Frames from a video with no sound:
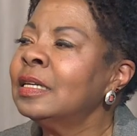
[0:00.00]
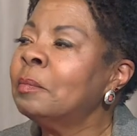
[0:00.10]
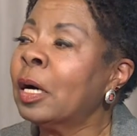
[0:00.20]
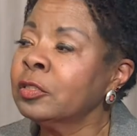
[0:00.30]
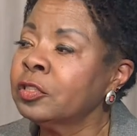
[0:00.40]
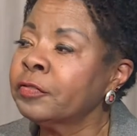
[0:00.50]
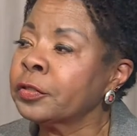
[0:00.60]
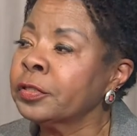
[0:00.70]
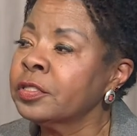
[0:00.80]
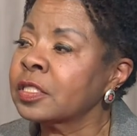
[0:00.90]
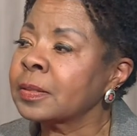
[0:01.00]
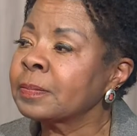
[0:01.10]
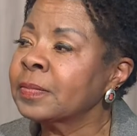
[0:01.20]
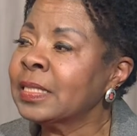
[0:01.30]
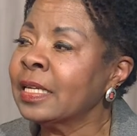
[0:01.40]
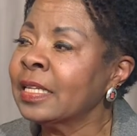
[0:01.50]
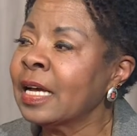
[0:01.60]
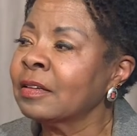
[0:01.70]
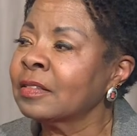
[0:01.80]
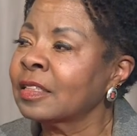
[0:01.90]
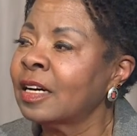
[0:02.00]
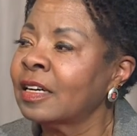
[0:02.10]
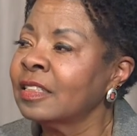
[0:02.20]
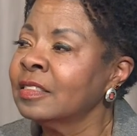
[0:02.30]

March 1st, sending out the cards.